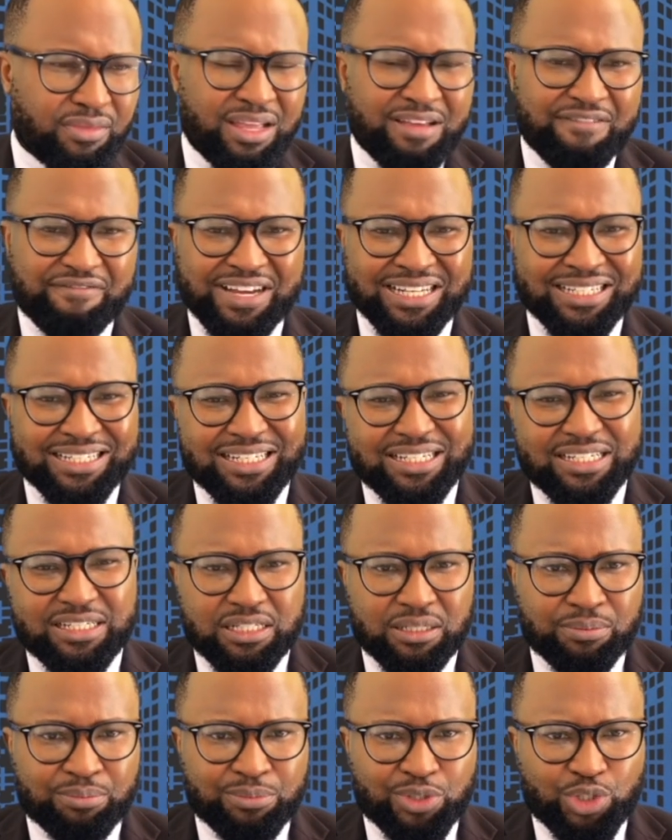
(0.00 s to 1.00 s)

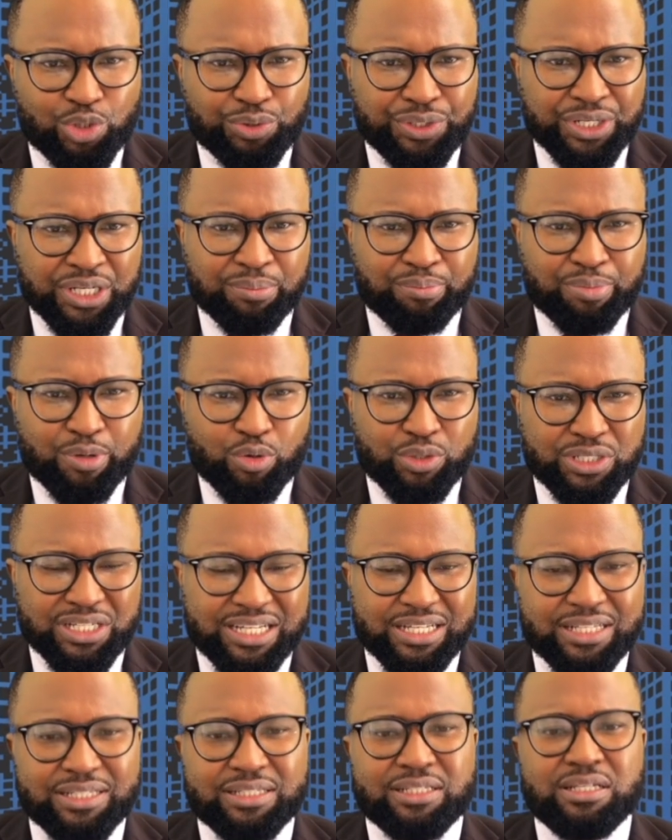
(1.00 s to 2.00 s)
vandalism during
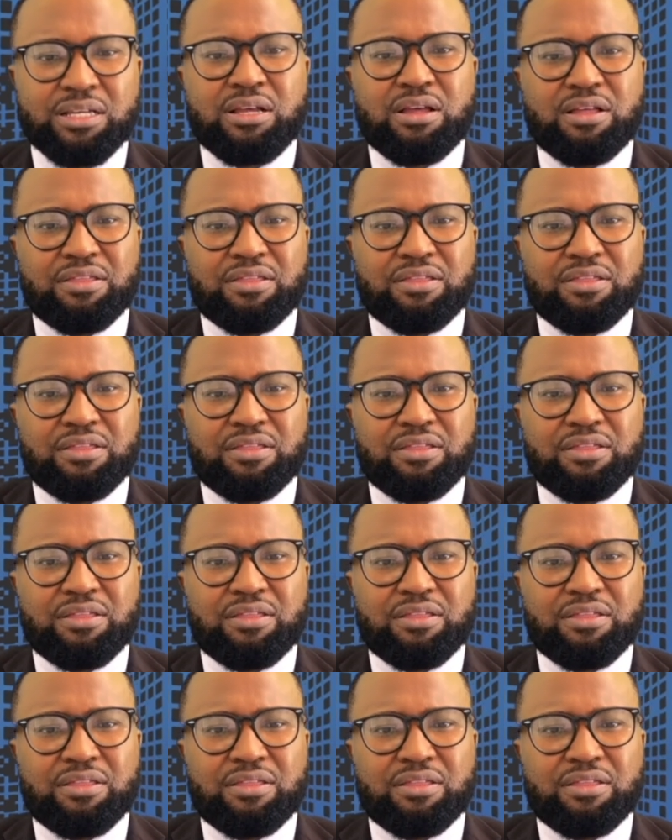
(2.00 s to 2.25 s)
protests,